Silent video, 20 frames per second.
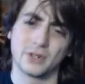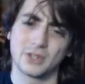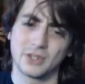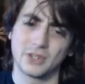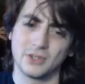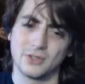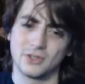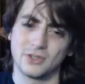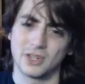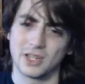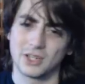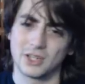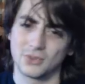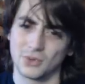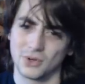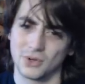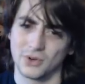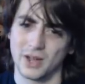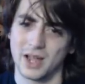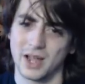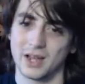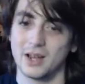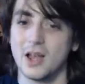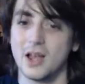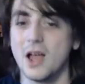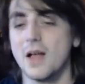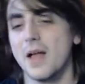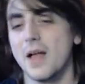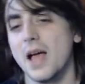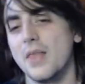first two gens were great,
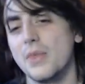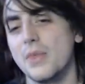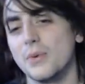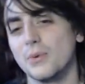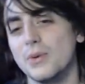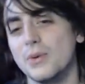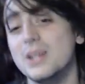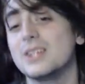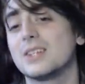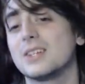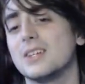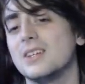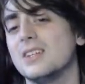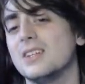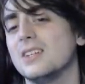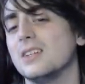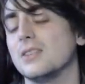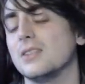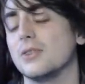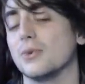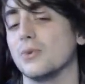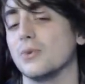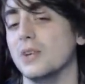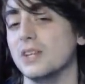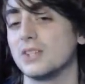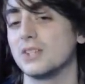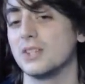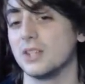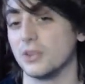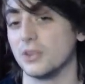and the
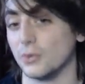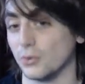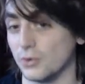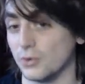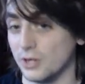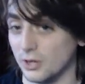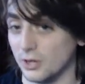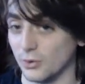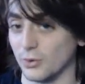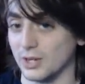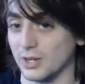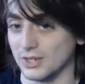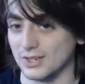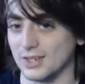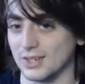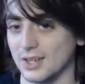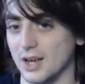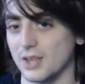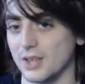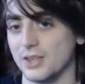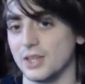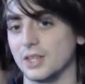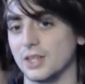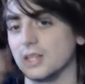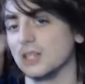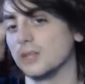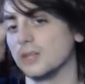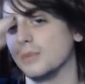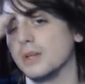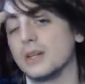real reasoning, I
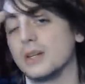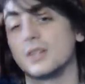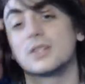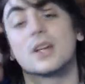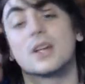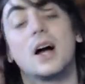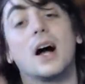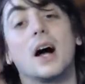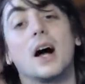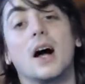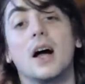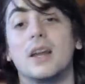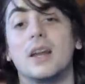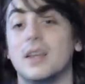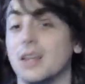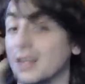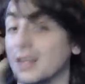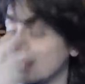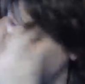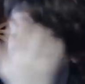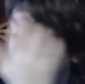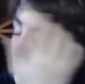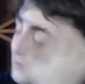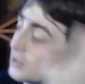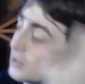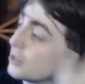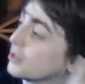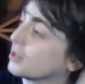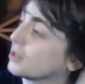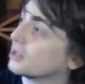think, is because, and you
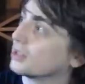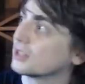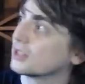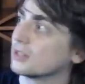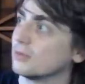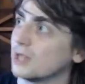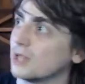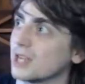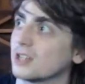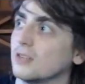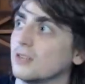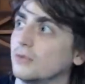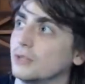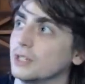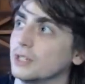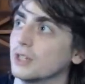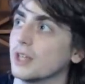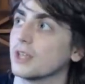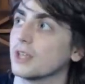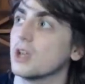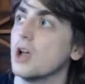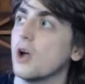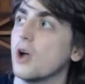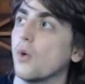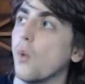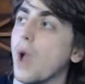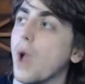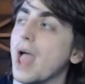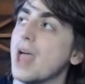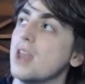have to look at this objectively. Like
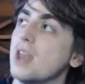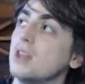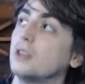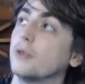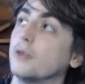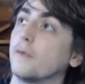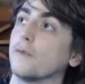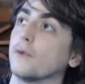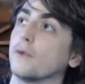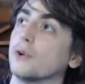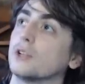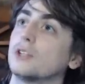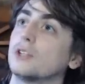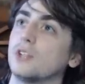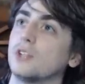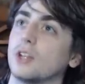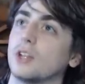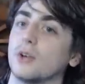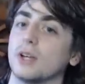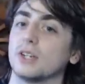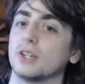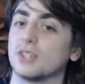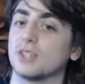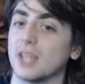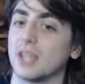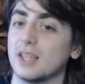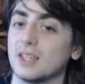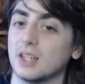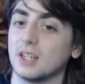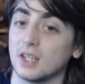when the first two
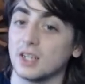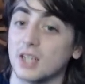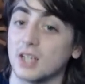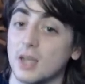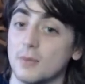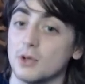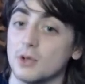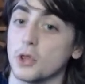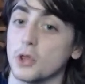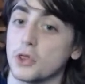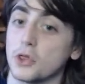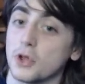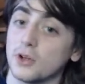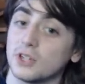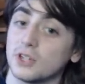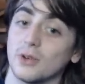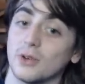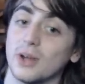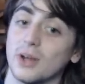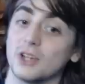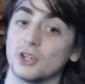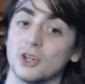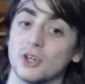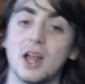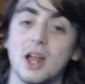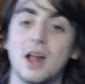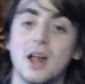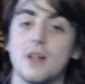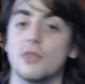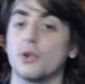generations ended and it came into the third
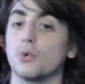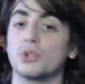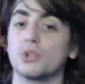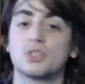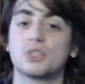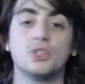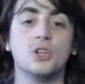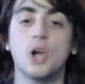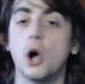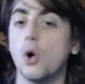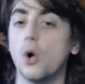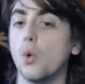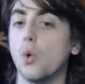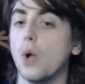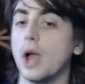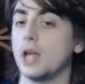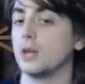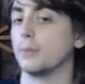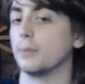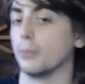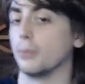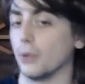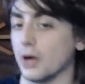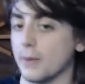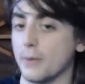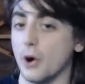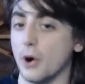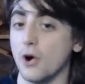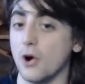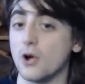generation, there was no way to
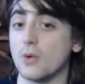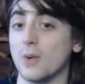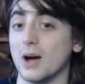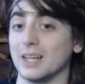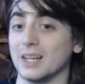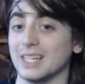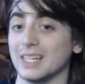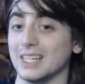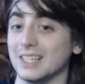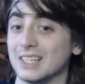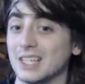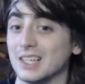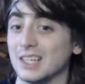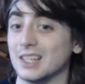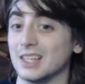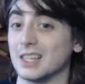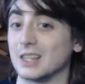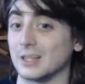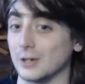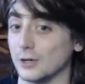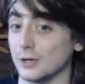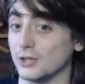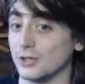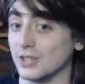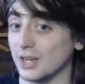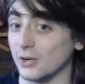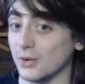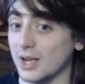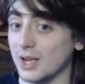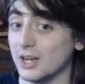bring Pokemon into the third
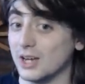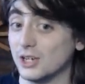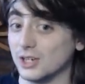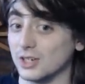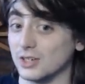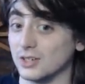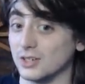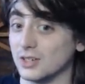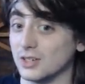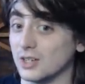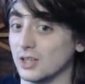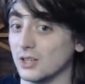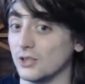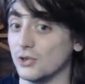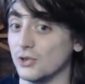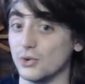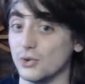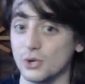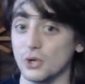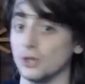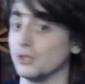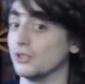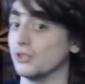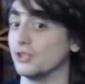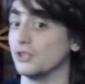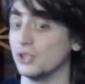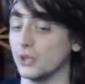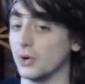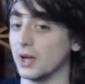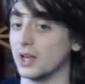generation. You
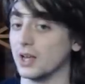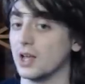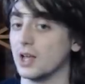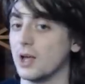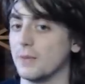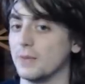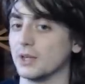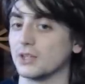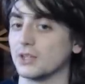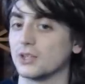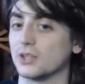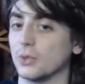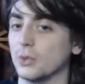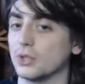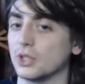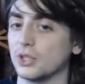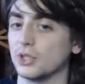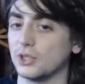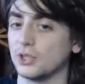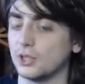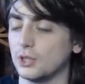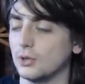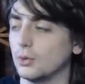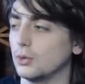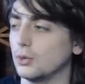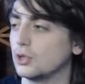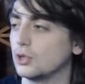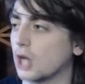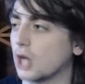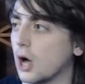couldn't do it because there was a
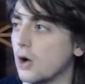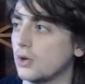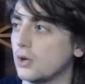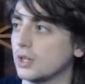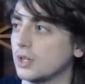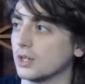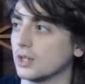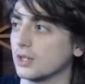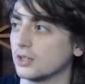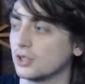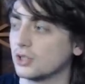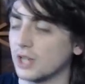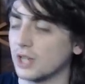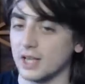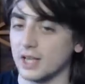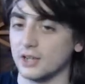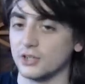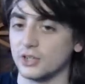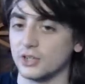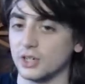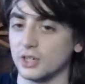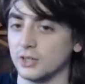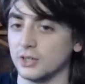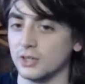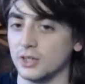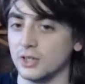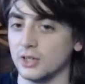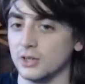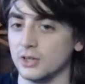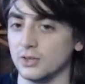huge coding change
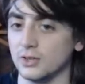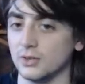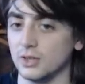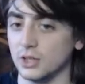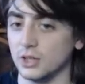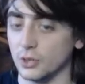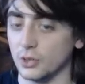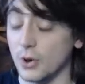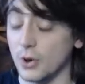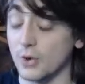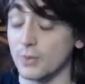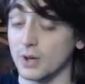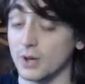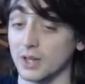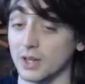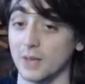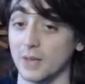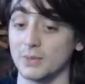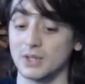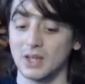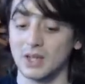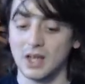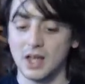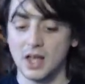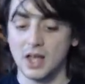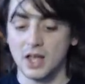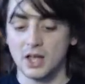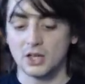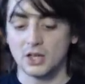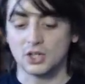in the Pokemon games.
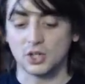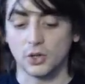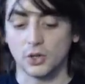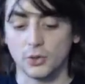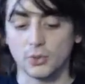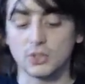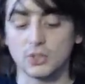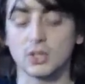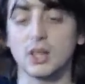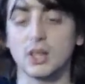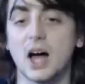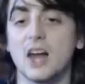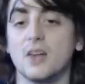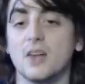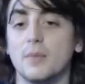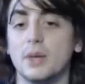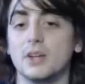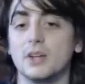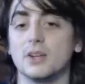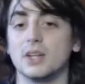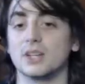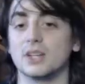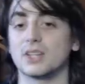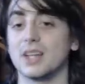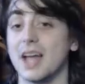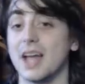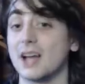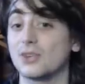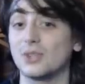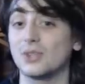So there was a lot of bitterness,
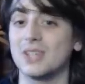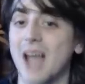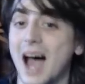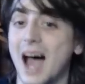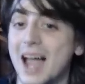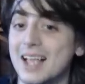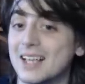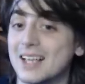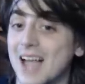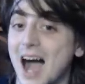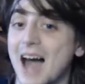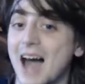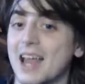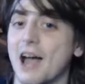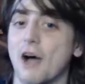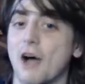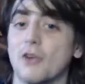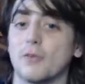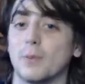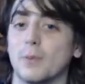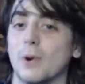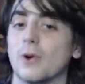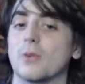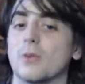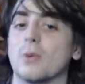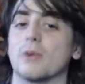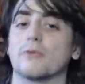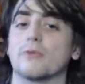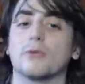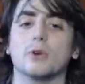and actually, I got out of
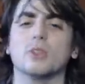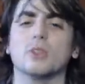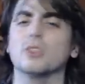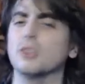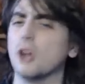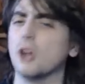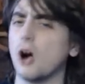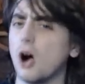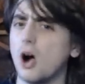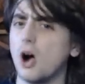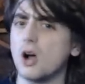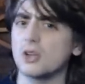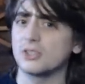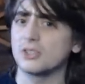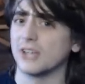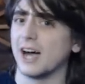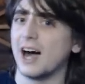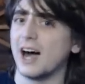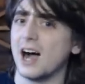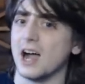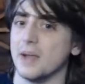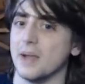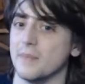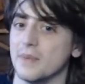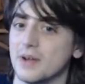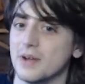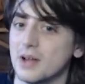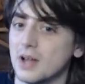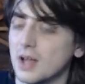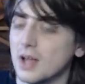Pokemon for a long
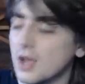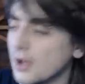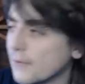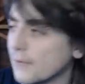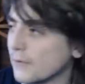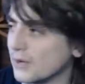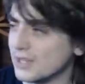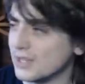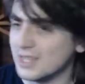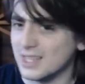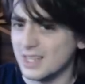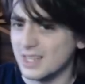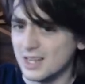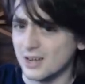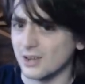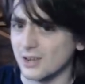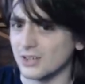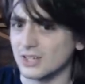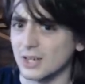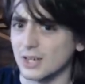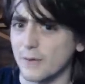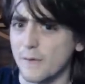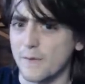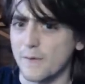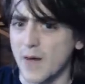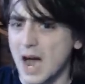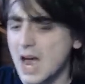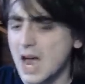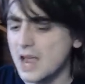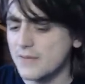time, for years, like
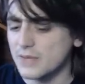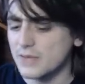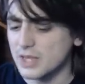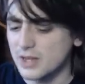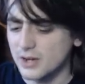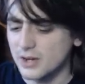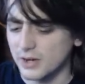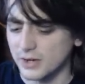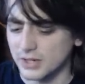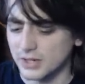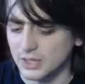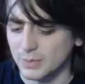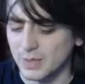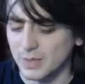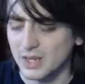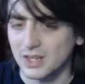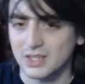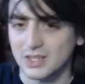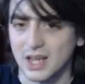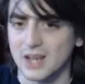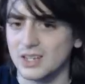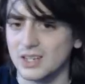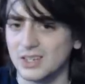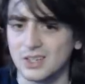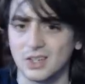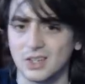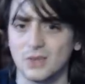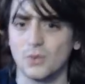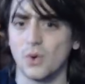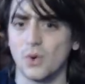5 years, because I
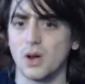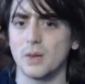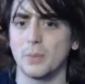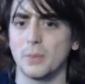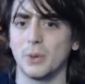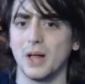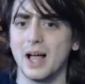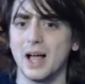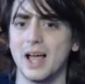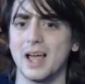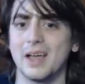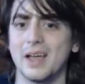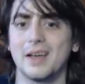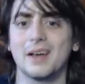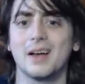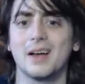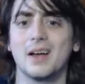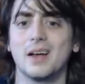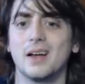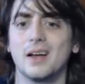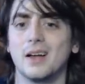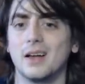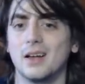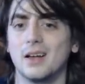just didn't want to play